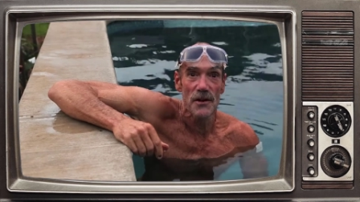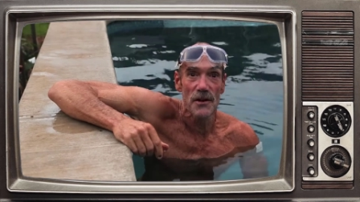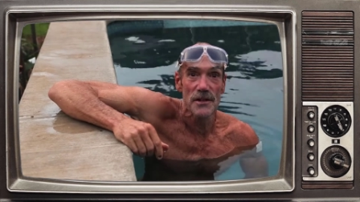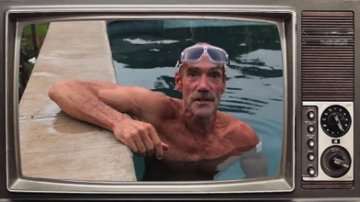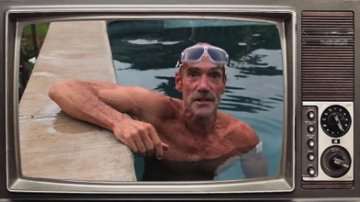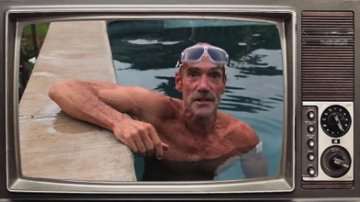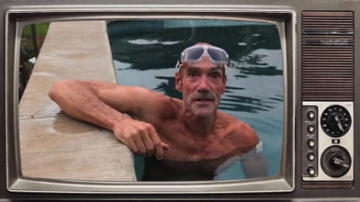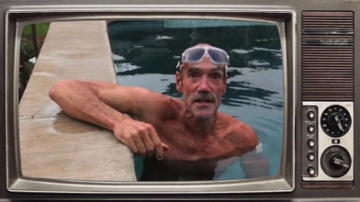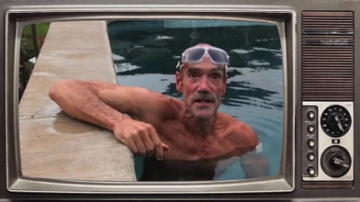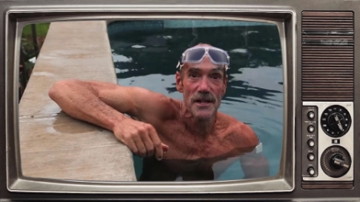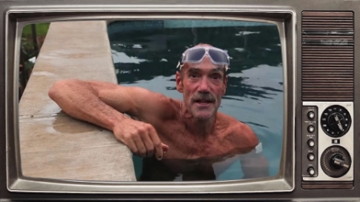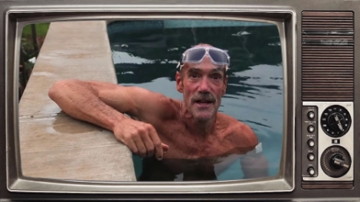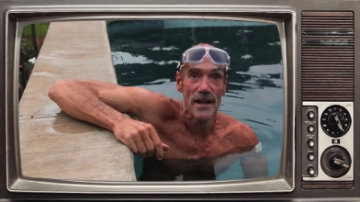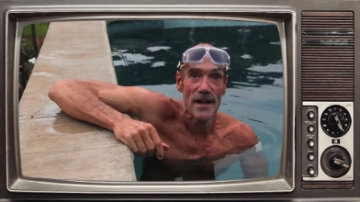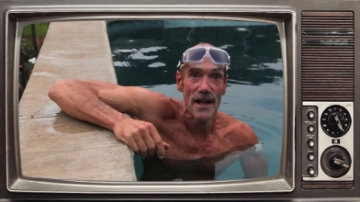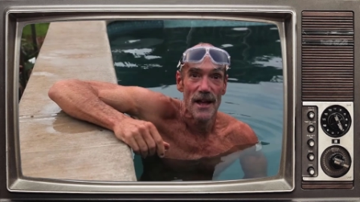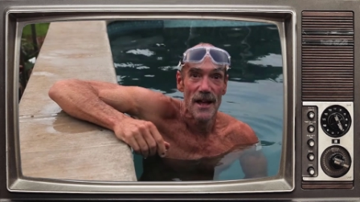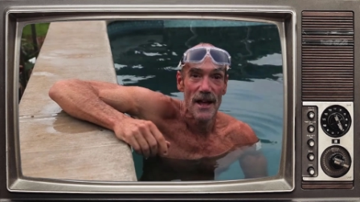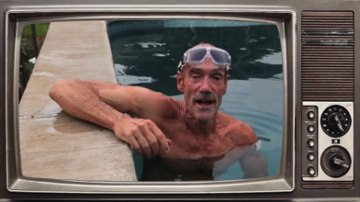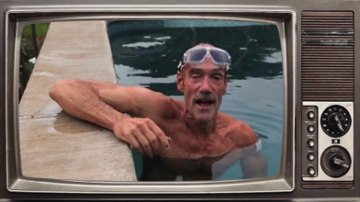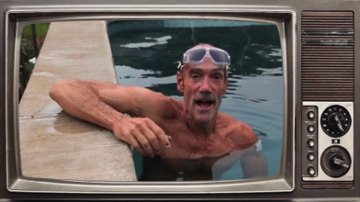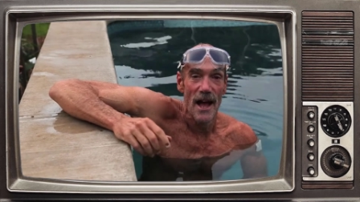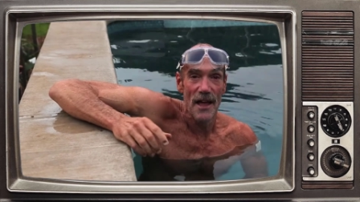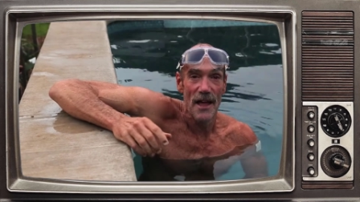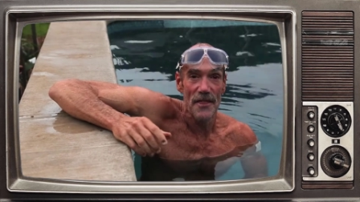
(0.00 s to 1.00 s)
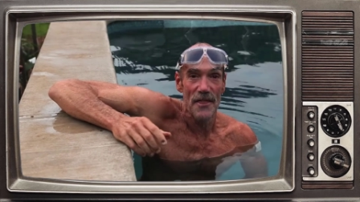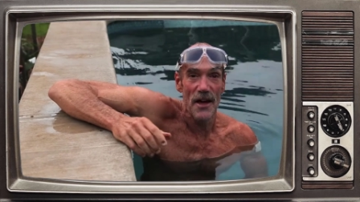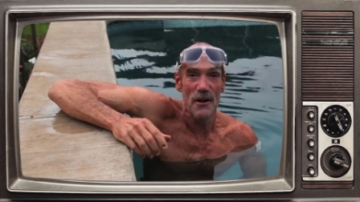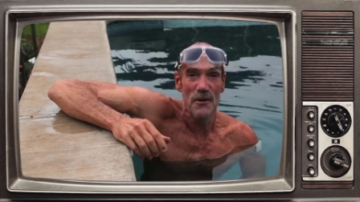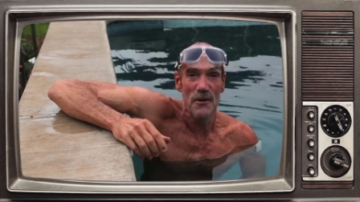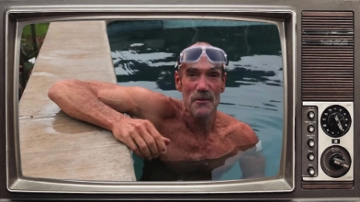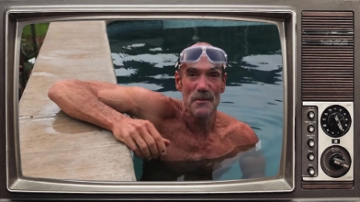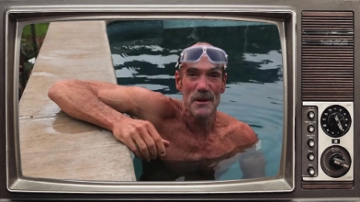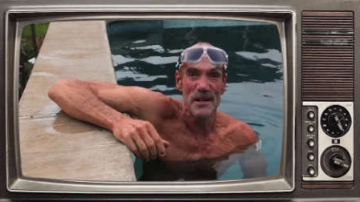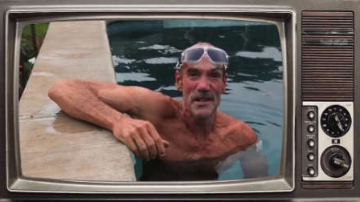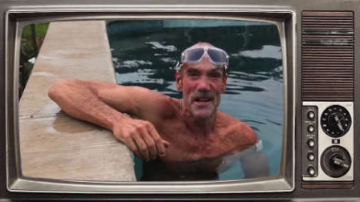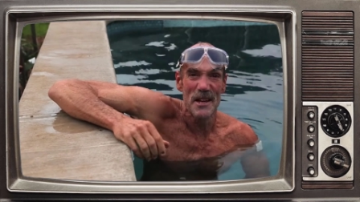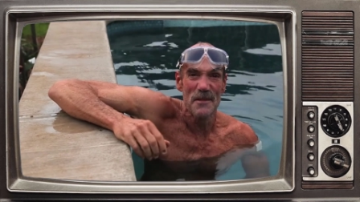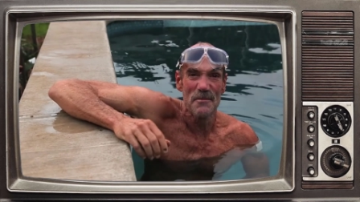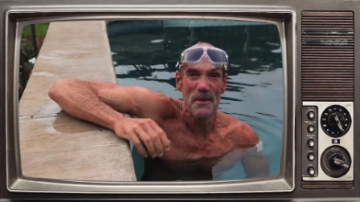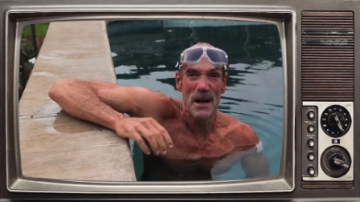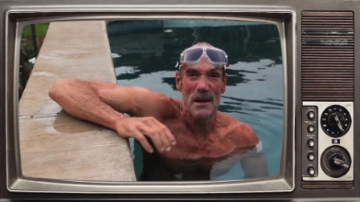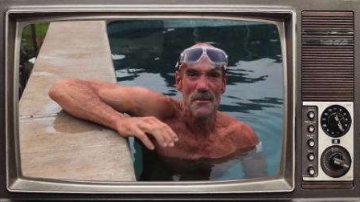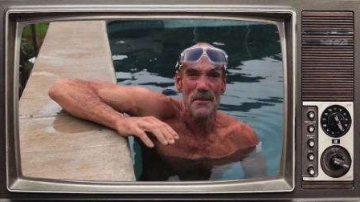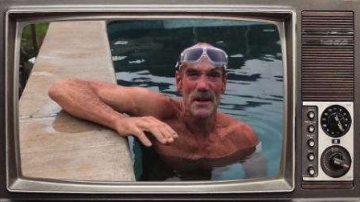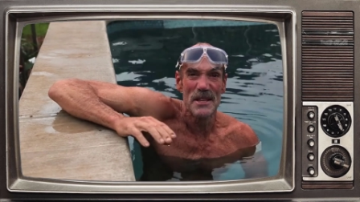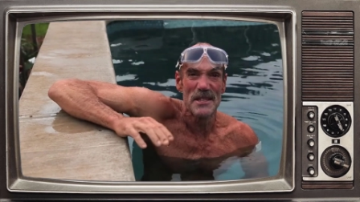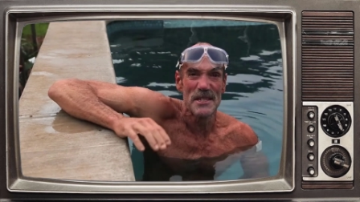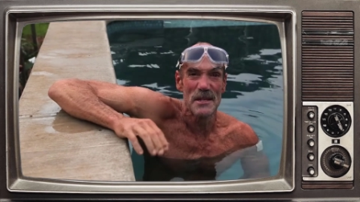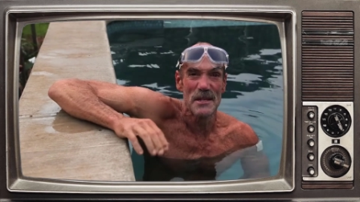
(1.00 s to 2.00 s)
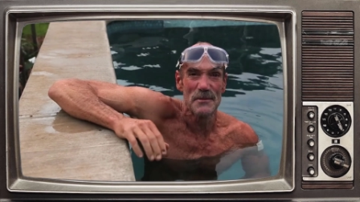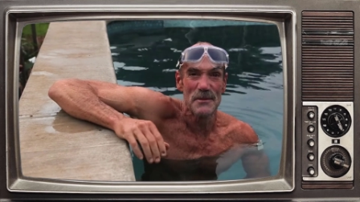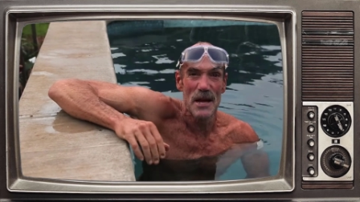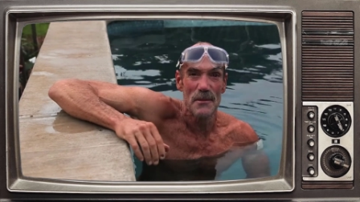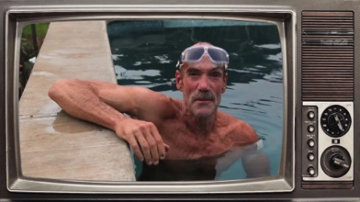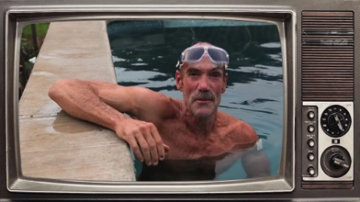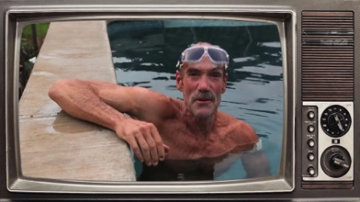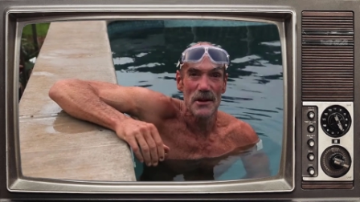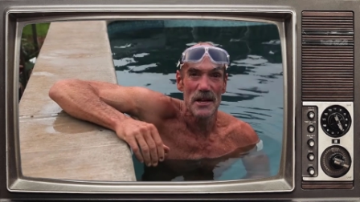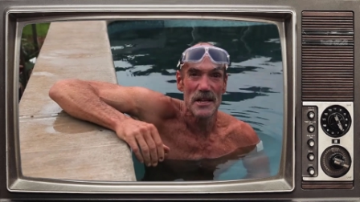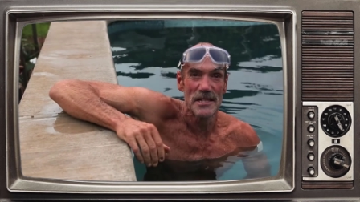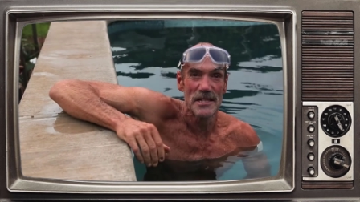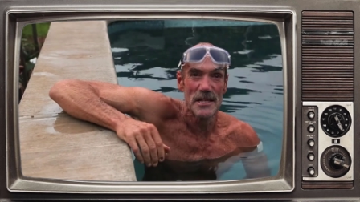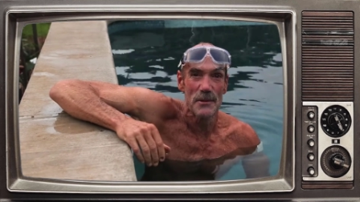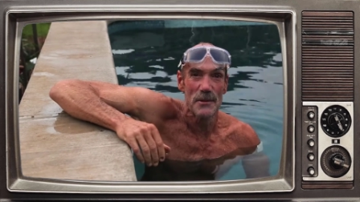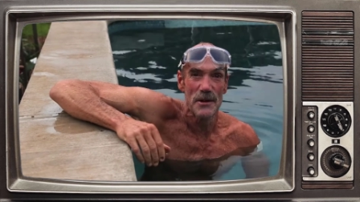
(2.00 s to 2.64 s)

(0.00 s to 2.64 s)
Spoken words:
1st. I thought it would be done by mid-September easy,